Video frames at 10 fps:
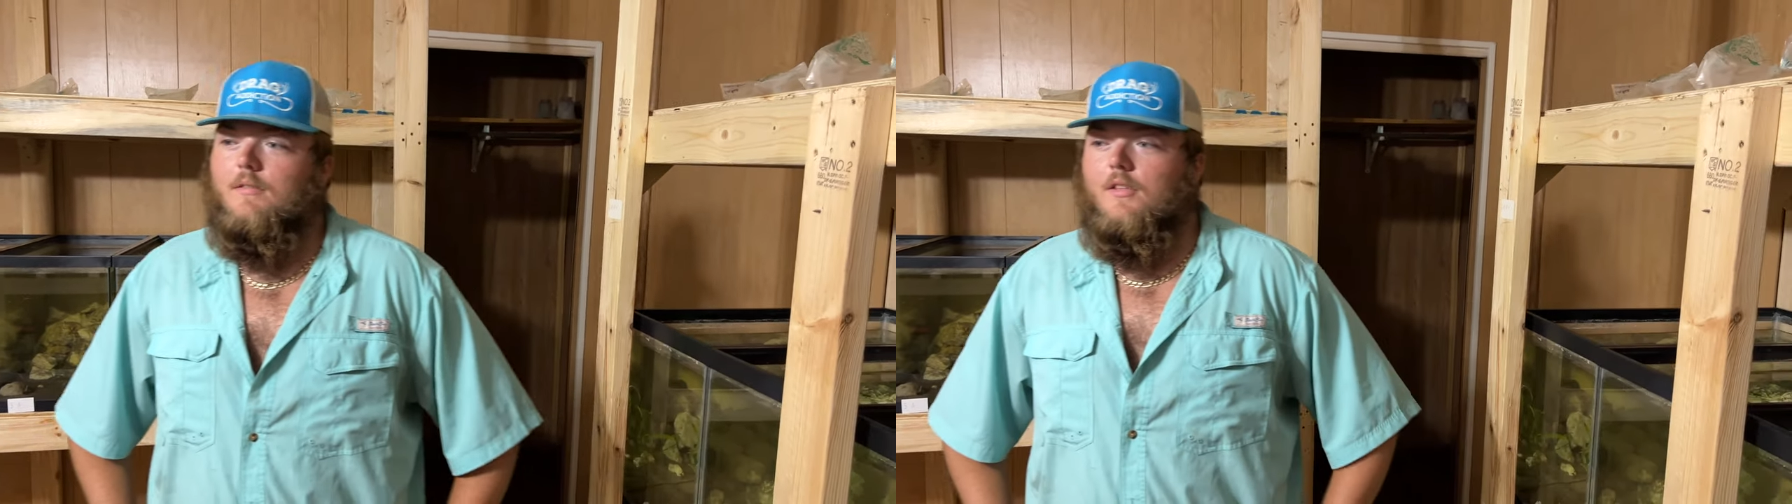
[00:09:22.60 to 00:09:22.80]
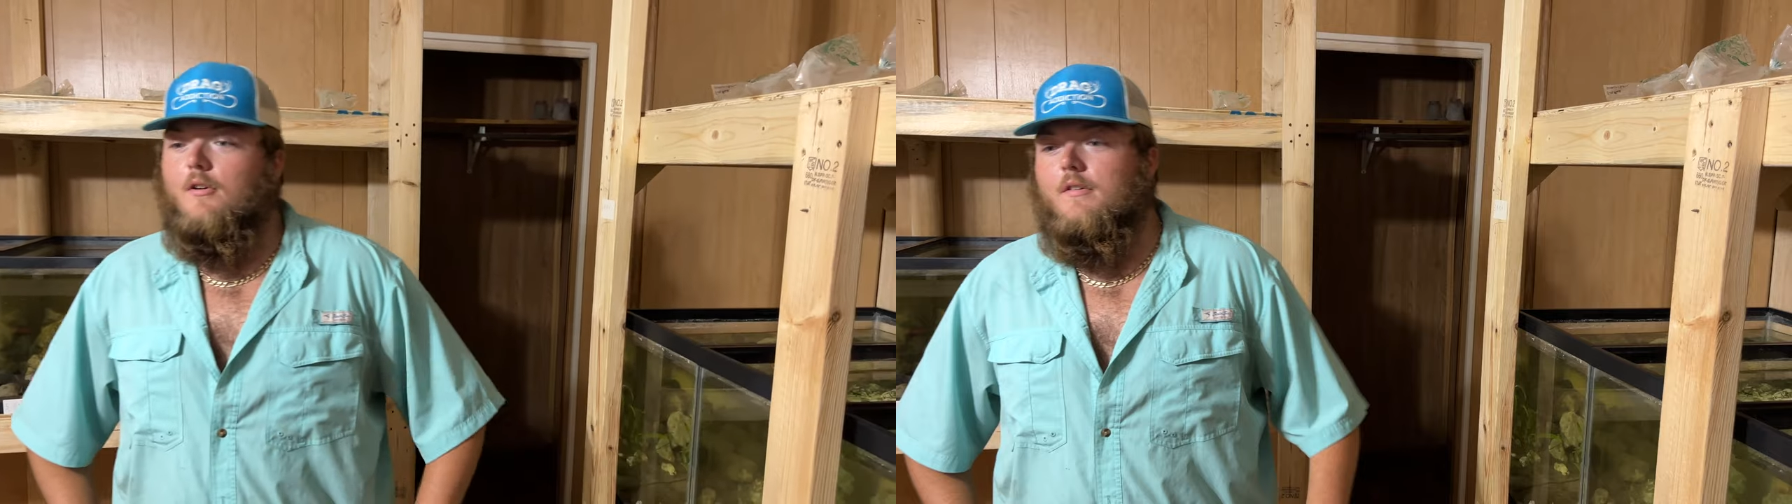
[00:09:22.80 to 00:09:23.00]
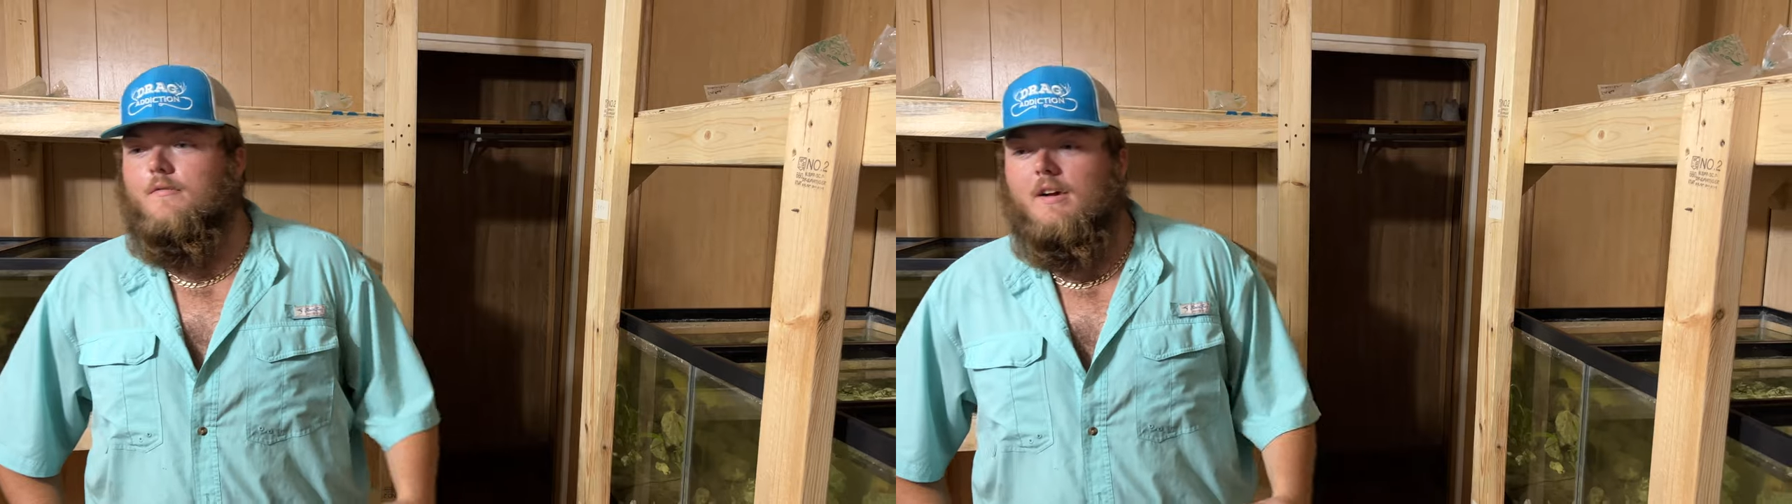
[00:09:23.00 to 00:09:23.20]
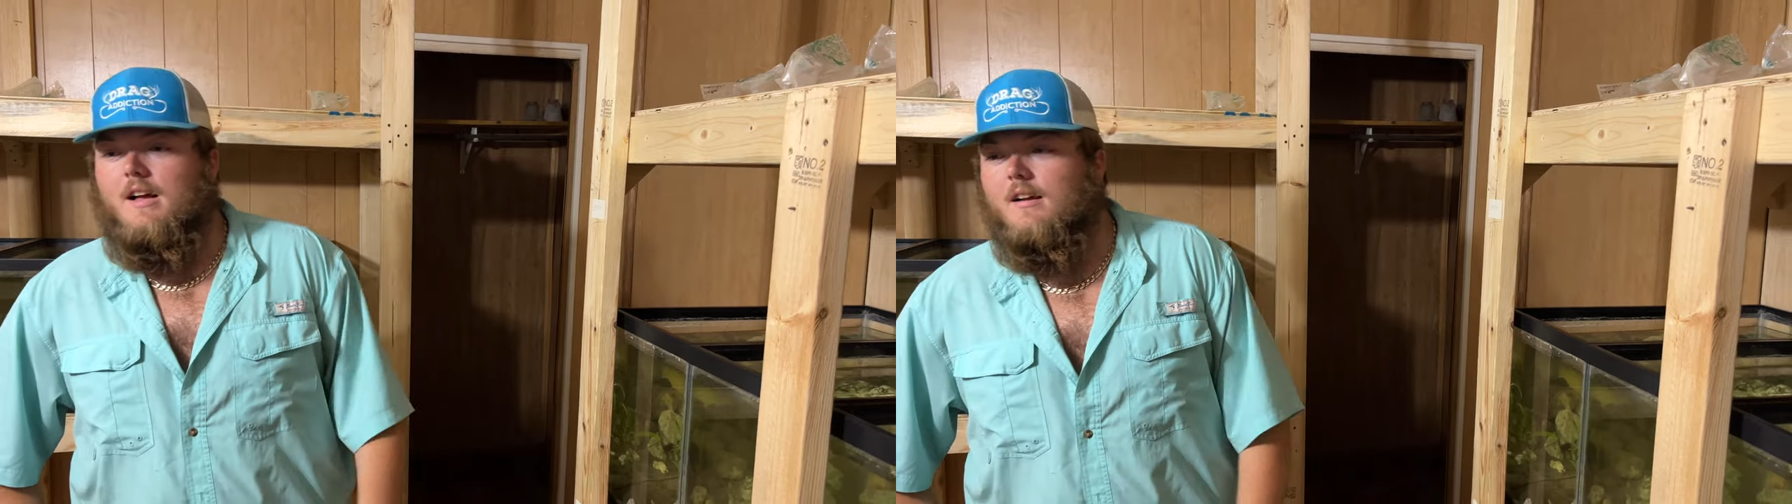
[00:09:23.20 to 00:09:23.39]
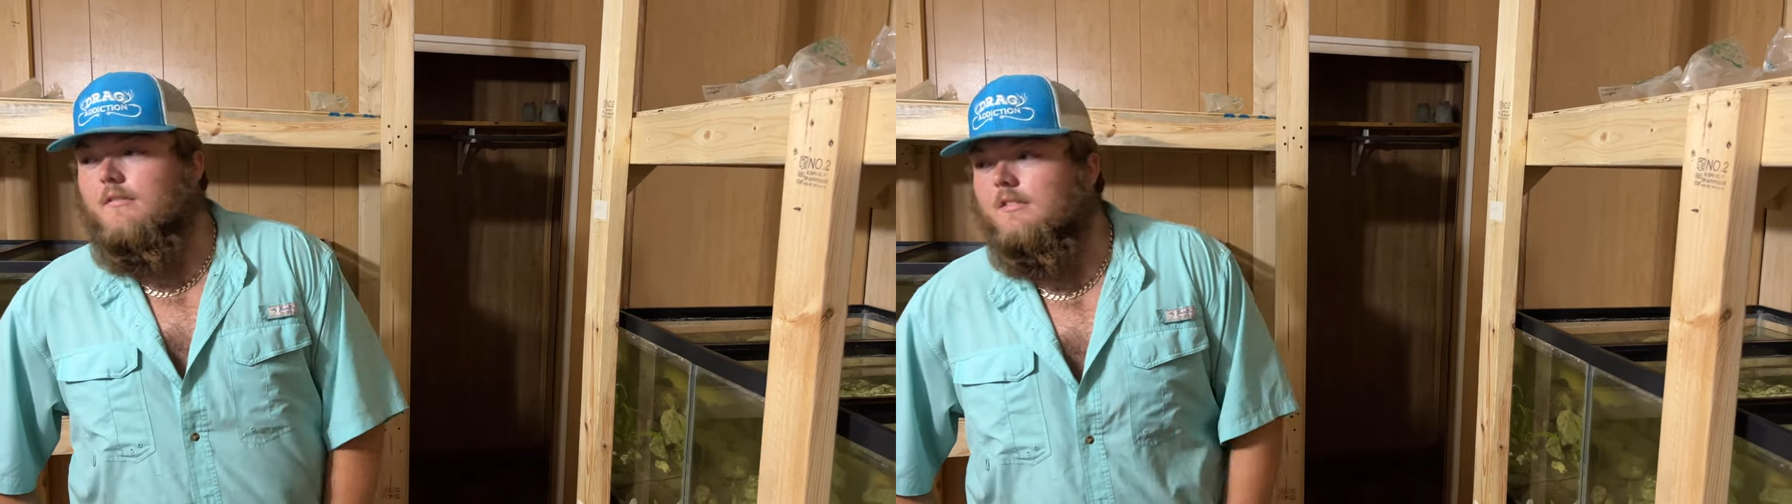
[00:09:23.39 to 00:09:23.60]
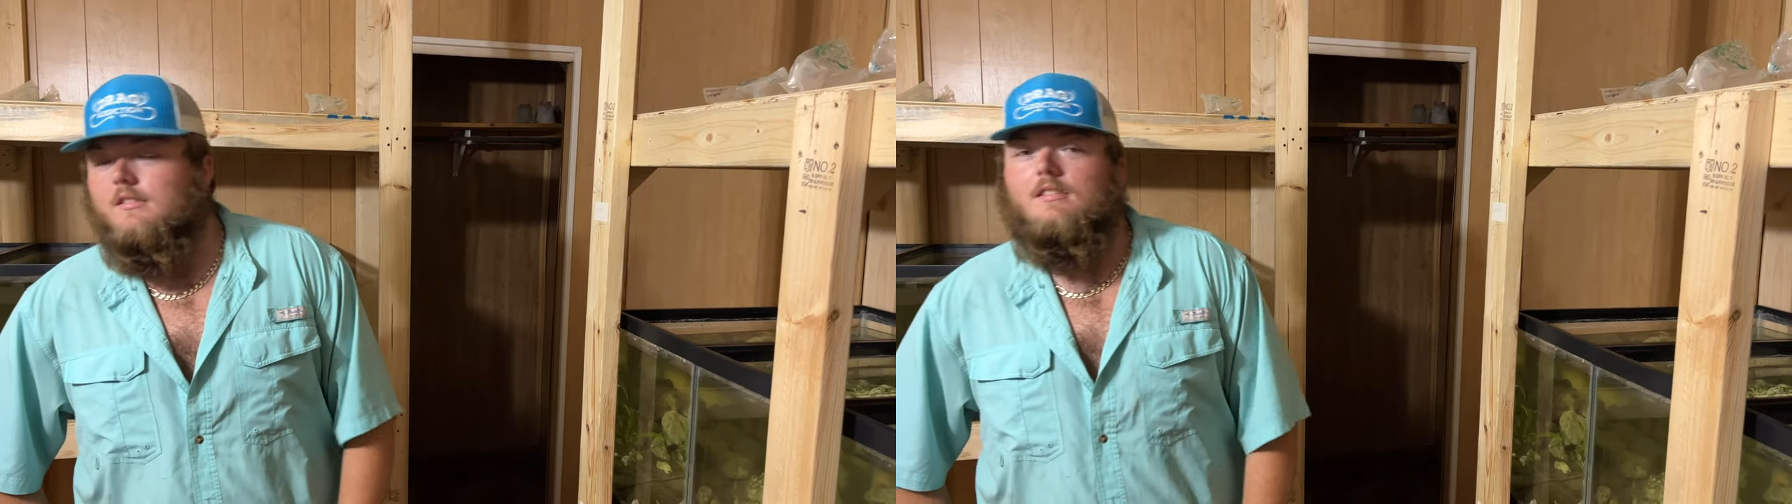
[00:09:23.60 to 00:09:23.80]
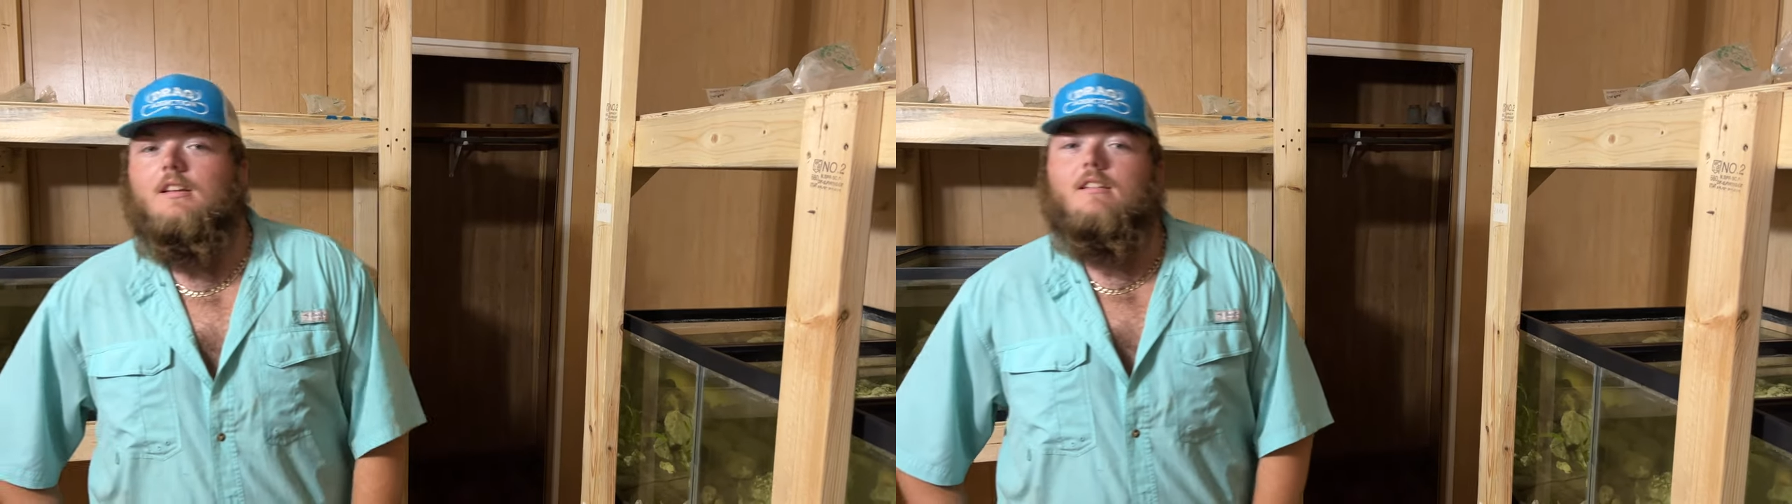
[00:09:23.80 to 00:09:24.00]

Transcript: 35, but it's ain't